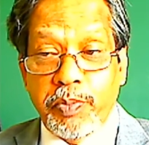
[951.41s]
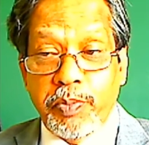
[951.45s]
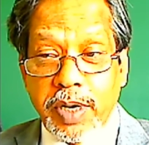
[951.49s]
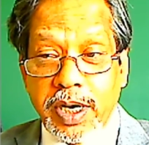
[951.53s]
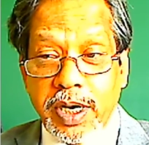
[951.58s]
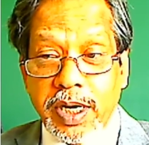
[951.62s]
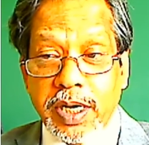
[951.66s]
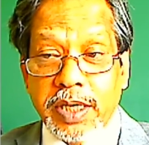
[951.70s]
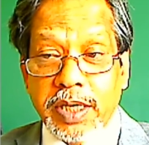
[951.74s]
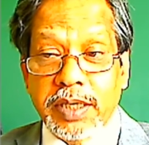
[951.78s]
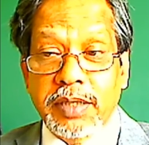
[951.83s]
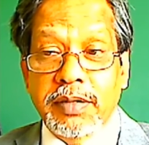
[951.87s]

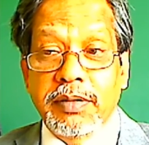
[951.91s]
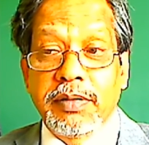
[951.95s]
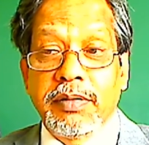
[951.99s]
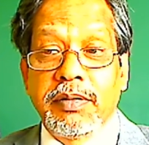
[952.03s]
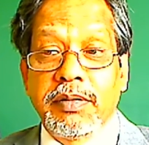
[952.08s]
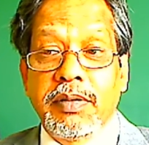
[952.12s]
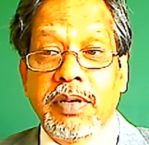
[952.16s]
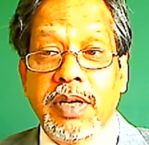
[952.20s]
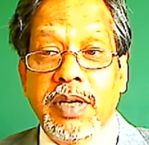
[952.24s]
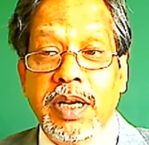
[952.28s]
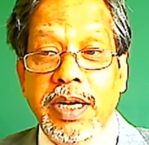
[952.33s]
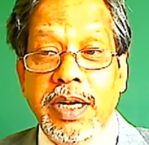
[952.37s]
but
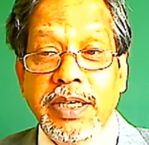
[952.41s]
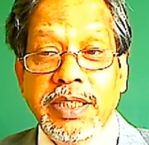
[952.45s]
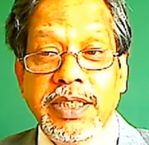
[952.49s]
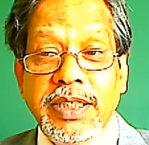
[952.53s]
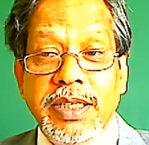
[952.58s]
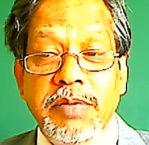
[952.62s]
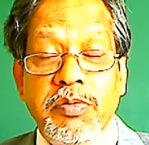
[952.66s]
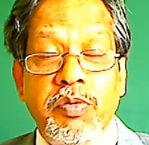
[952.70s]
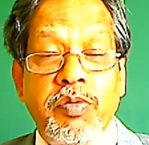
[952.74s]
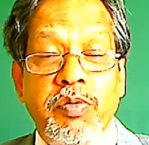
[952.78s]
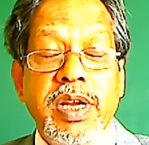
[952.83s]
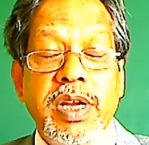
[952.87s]
let
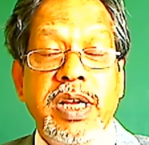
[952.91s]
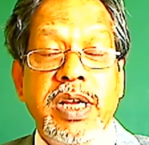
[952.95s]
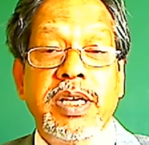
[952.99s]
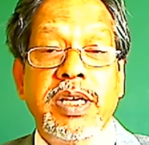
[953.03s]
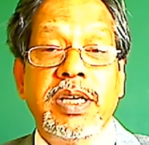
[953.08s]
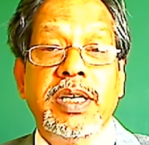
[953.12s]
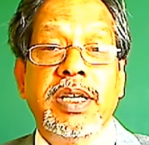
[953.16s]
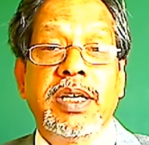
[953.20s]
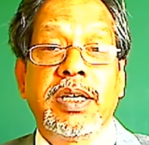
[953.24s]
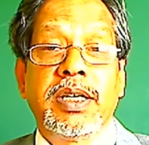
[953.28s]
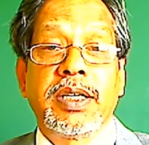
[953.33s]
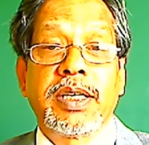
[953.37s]
them
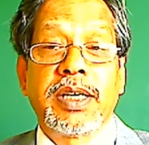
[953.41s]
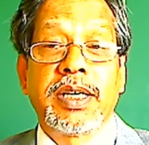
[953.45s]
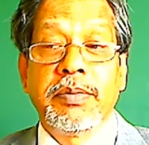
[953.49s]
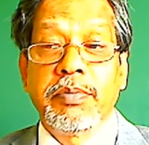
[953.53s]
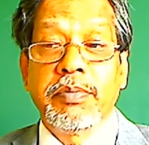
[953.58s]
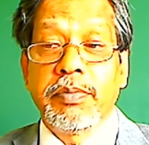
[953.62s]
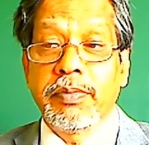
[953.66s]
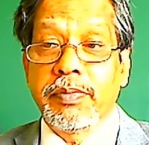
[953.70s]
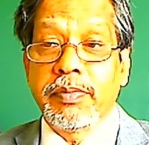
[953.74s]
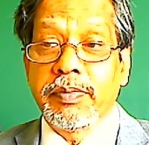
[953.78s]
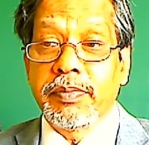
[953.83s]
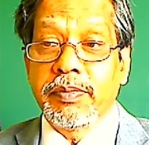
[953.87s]
read and come